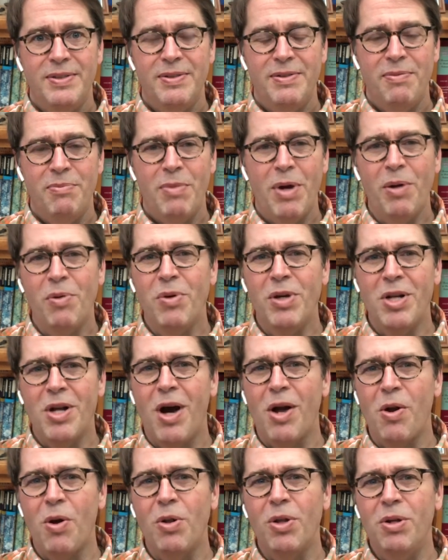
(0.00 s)
may we
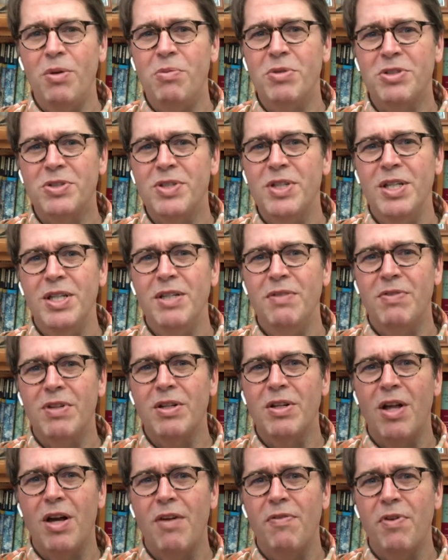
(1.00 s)
not only receive the
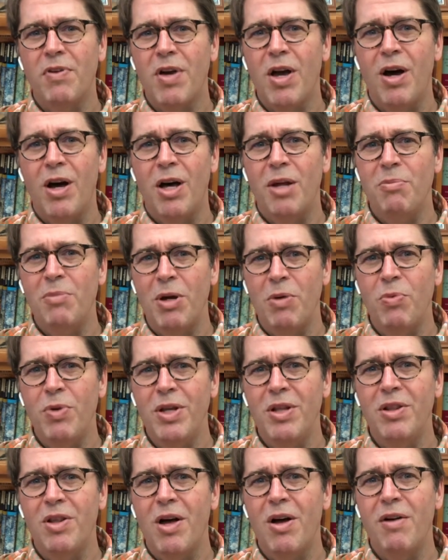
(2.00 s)
love of God, may we
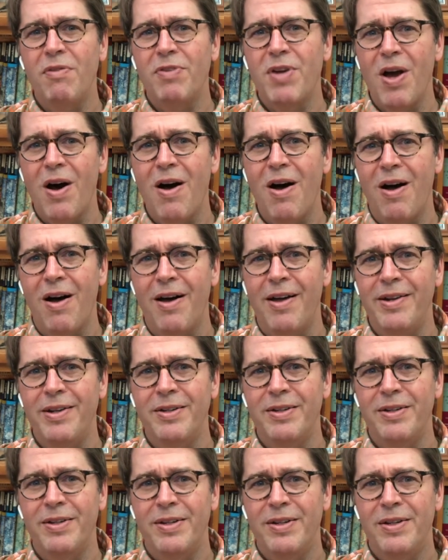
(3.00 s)
love God,
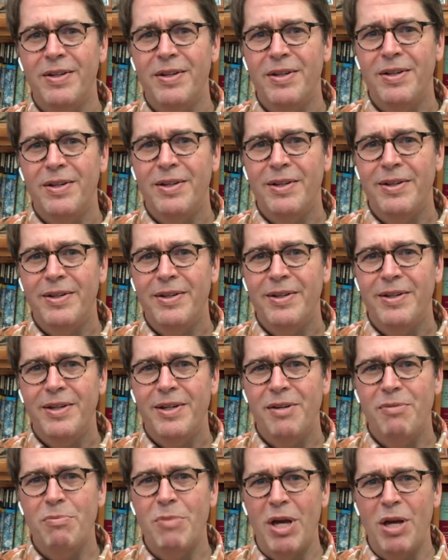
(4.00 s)

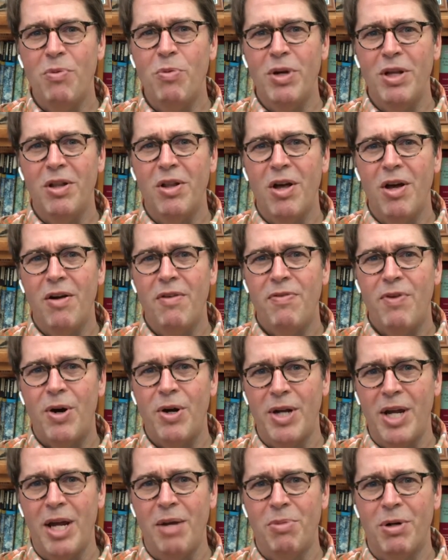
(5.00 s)
and may we love our
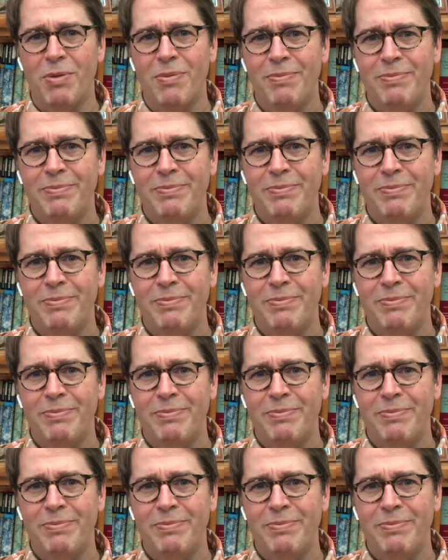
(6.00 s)
neighbor.